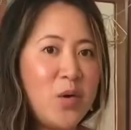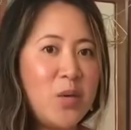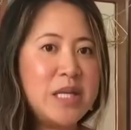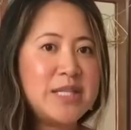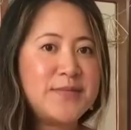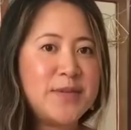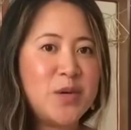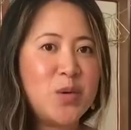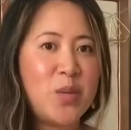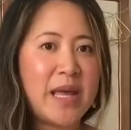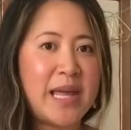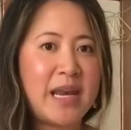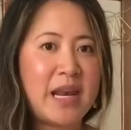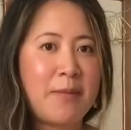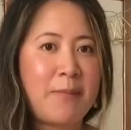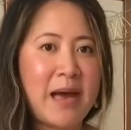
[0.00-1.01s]
always thought
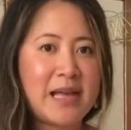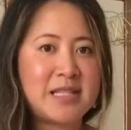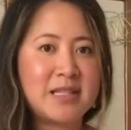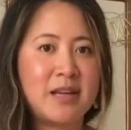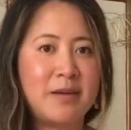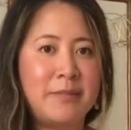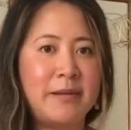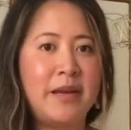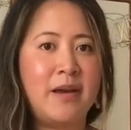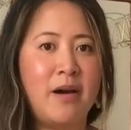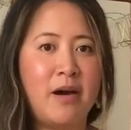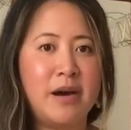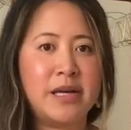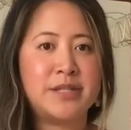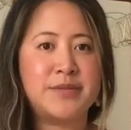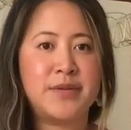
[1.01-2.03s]
when a pattern company
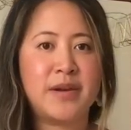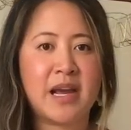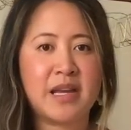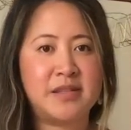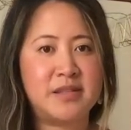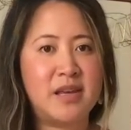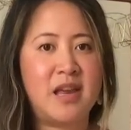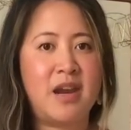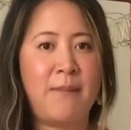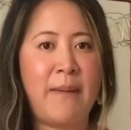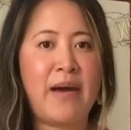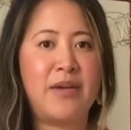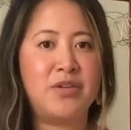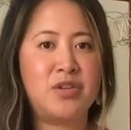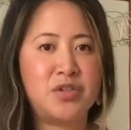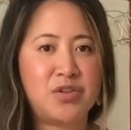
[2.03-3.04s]
asks for like a certain
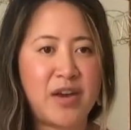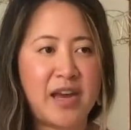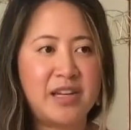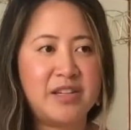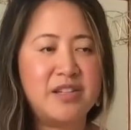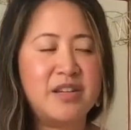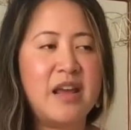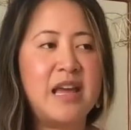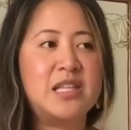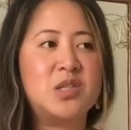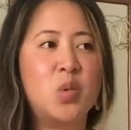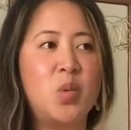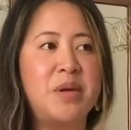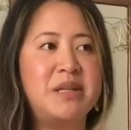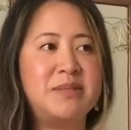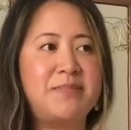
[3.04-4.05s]
amount of stretch, it's
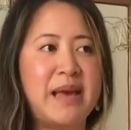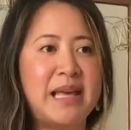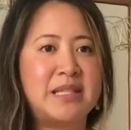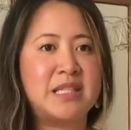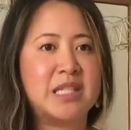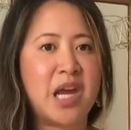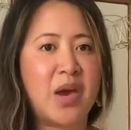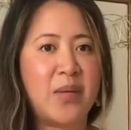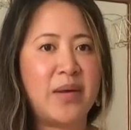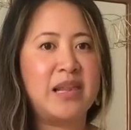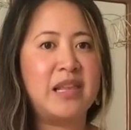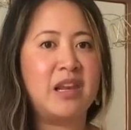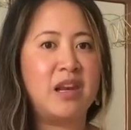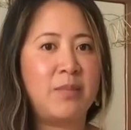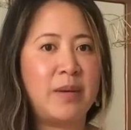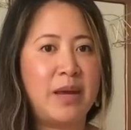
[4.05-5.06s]
always best to go a
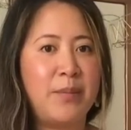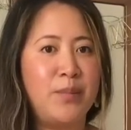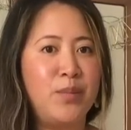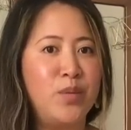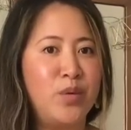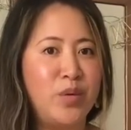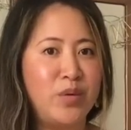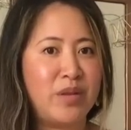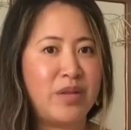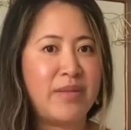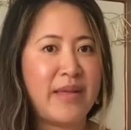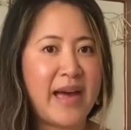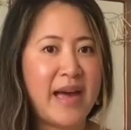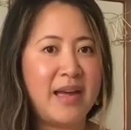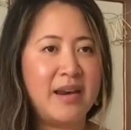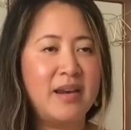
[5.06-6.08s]
little bit more than
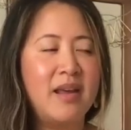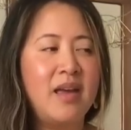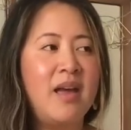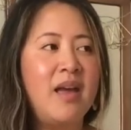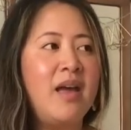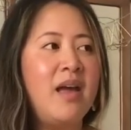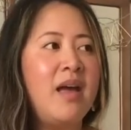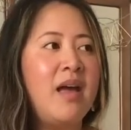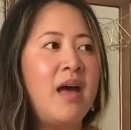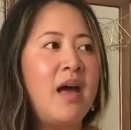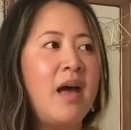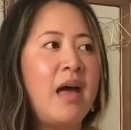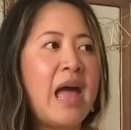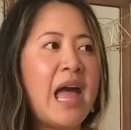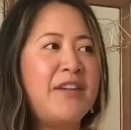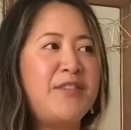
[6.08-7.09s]
that.
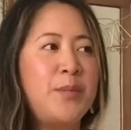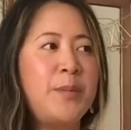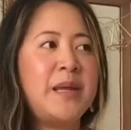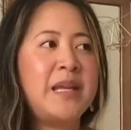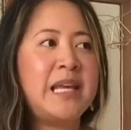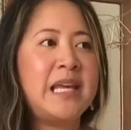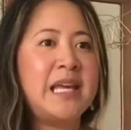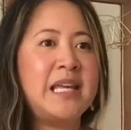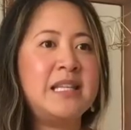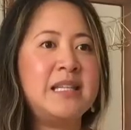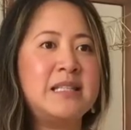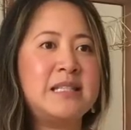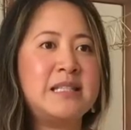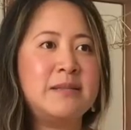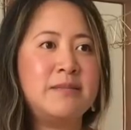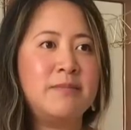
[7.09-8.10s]

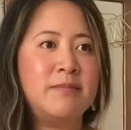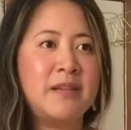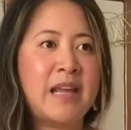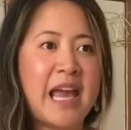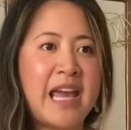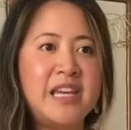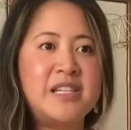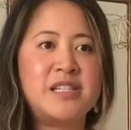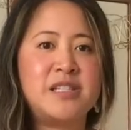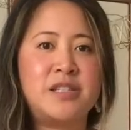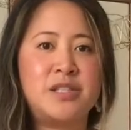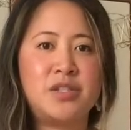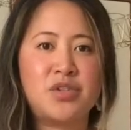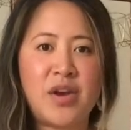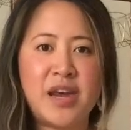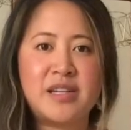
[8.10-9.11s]
Everybody gauges
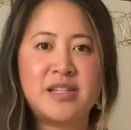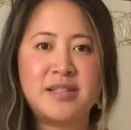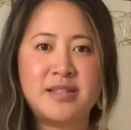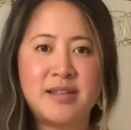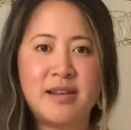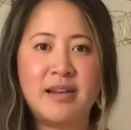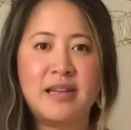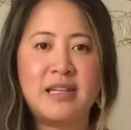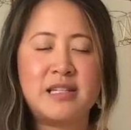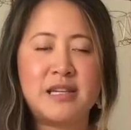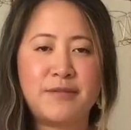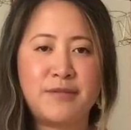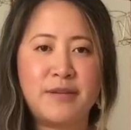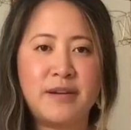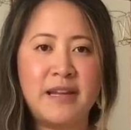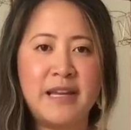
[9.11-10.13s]
stretch slightly
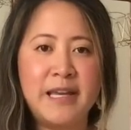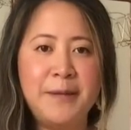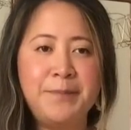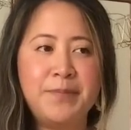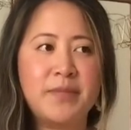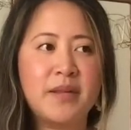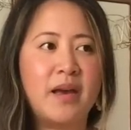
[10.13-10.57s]
differently.